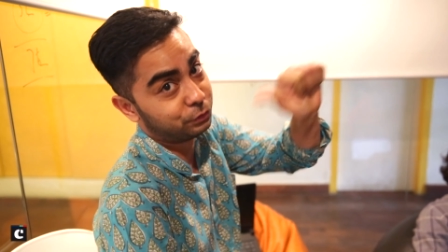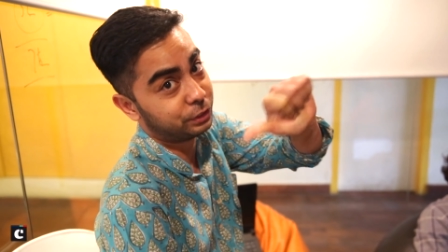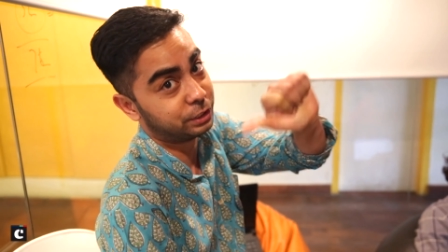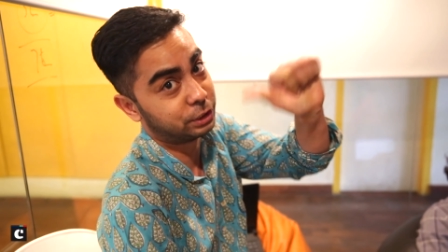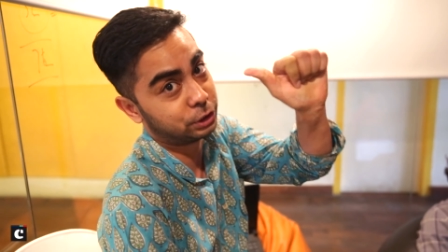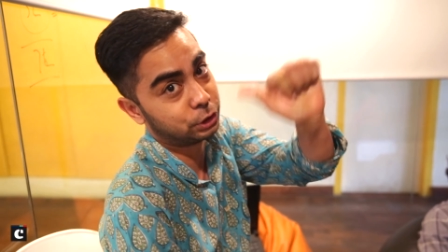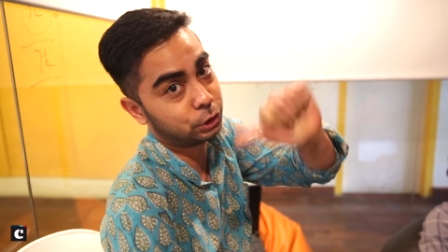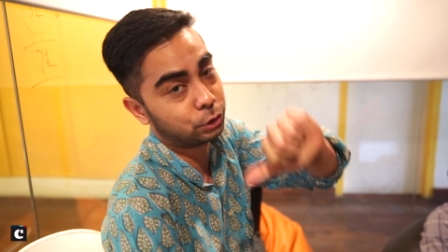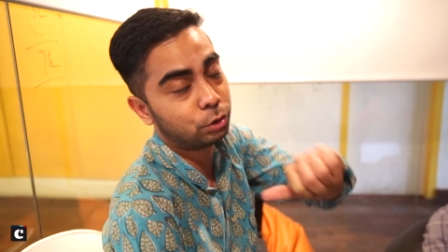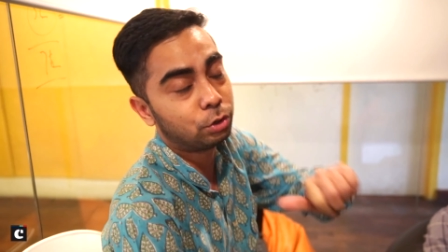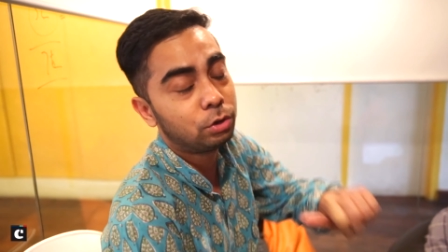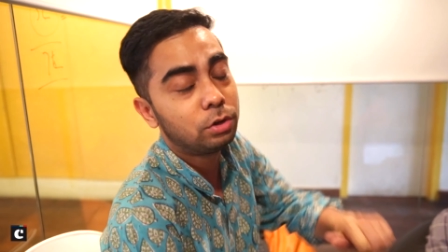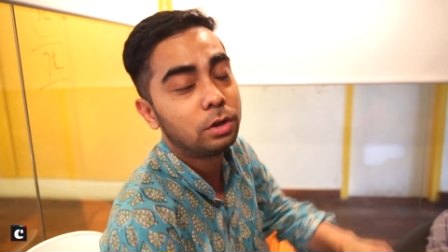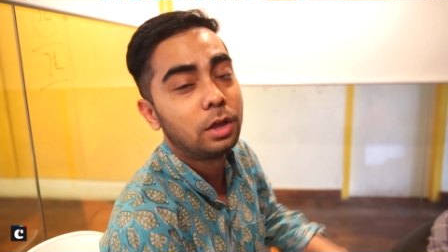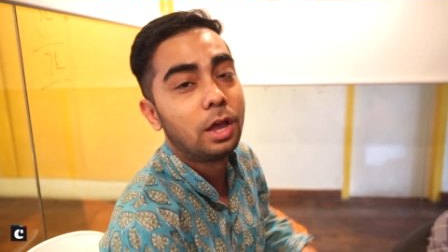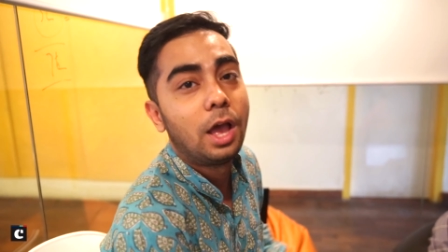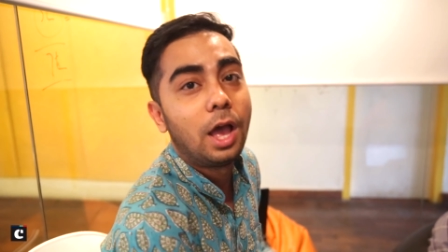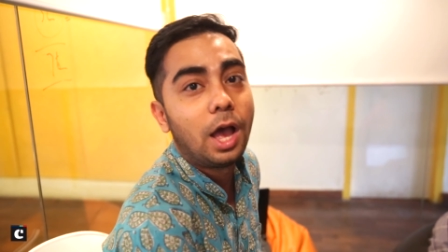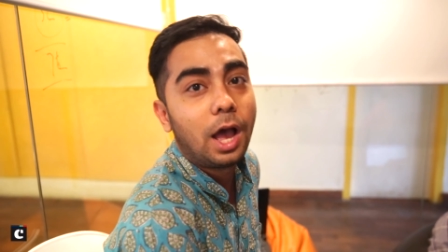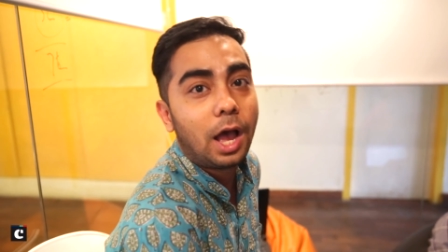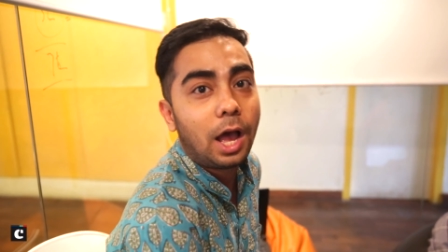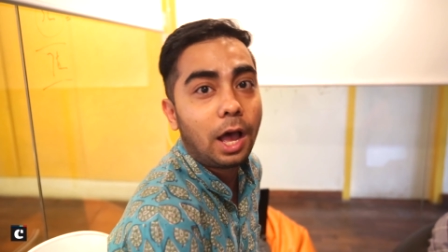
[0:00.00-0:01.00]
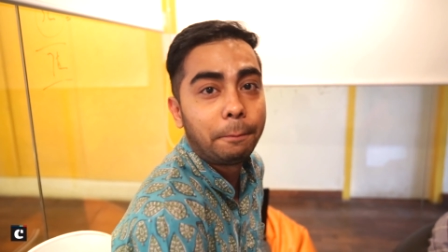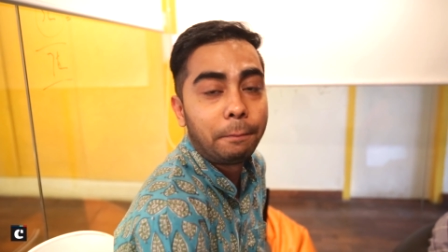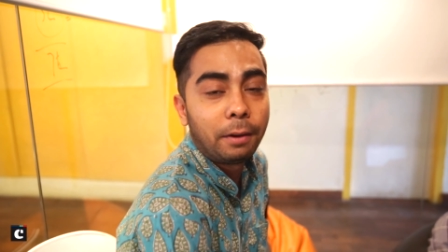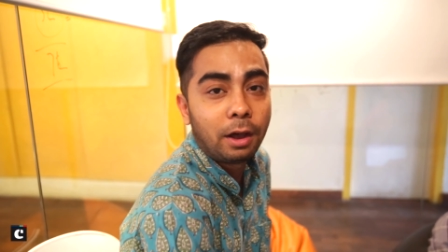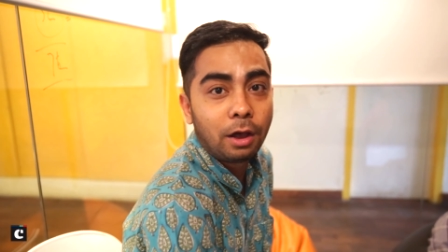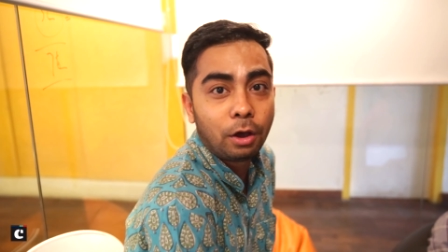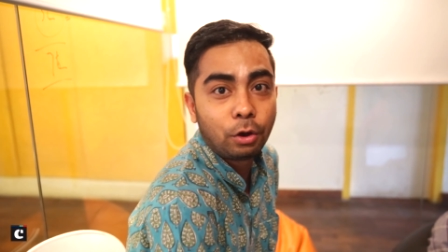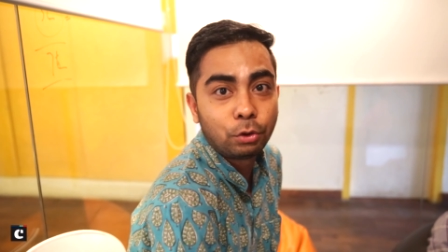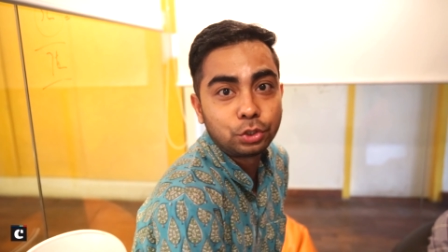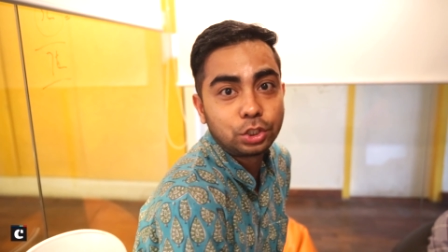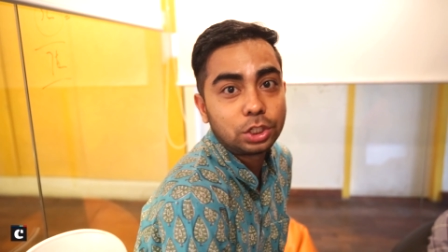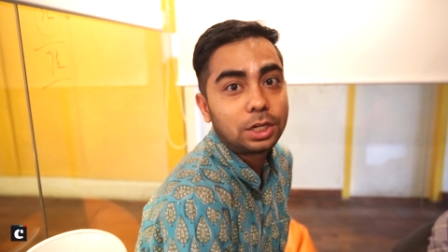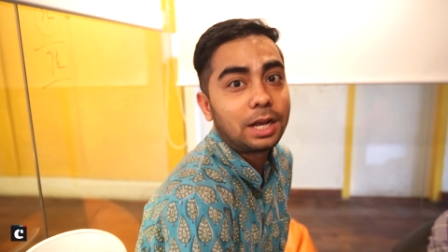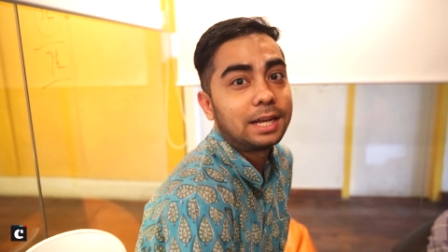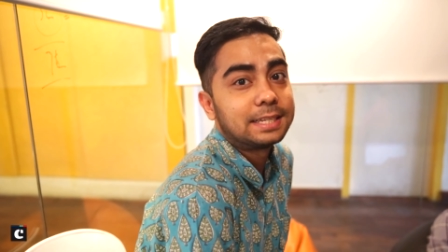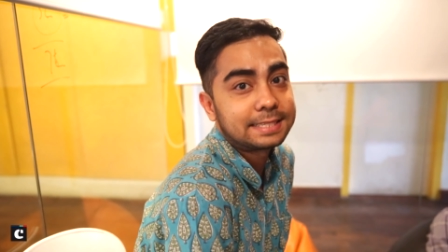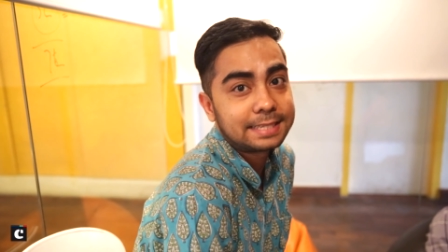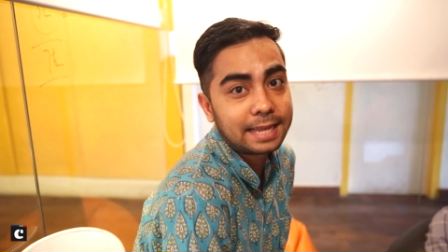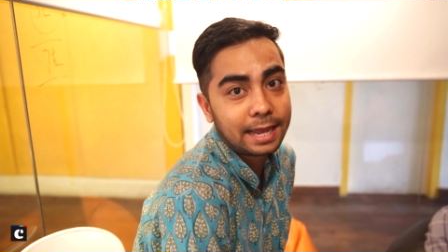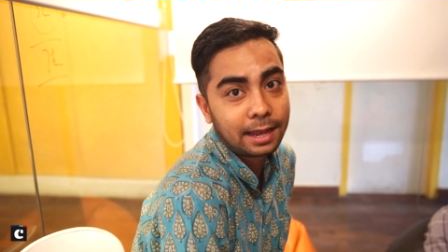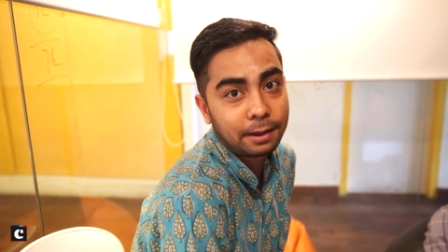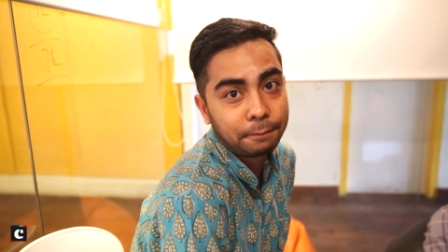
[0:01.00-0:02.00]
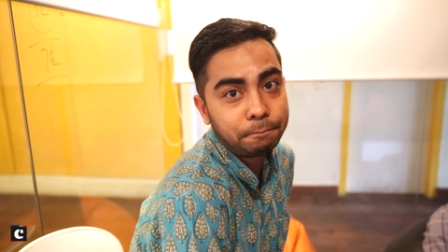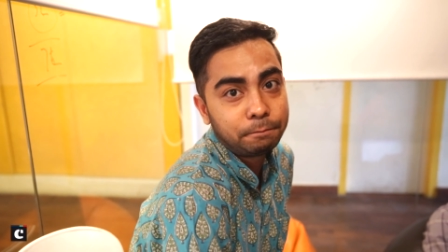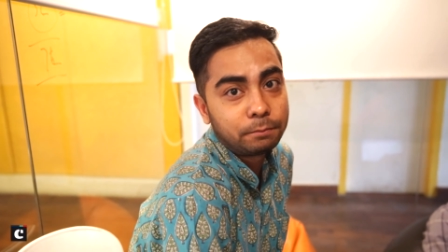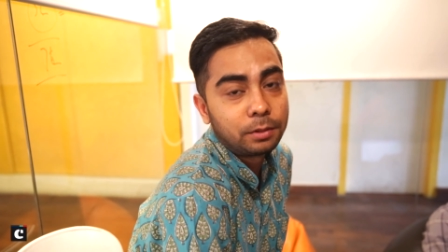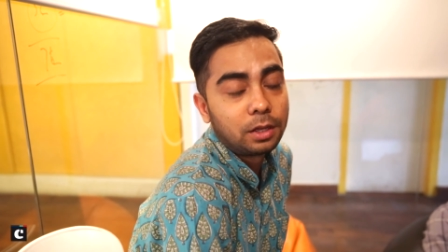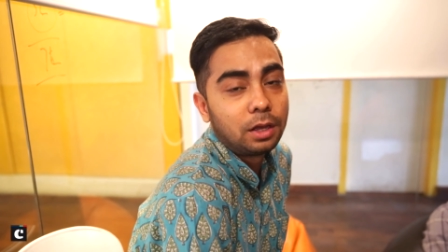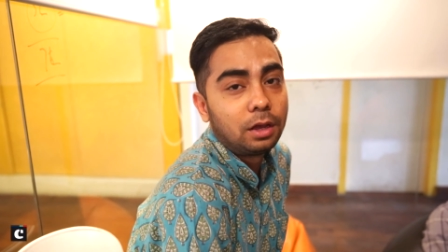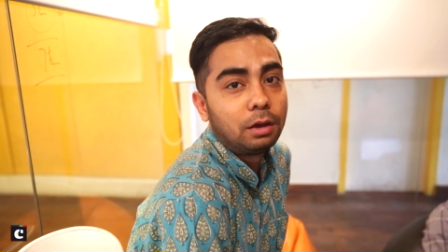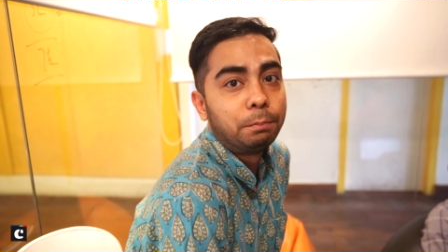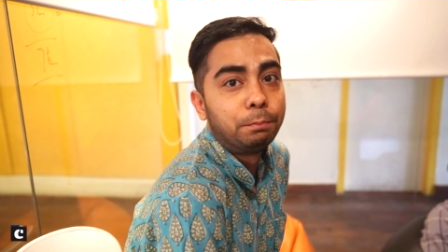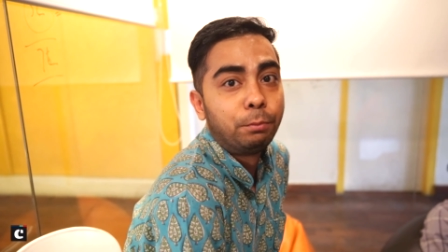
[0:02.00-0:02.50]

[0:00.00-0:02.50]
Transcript: video about Assam.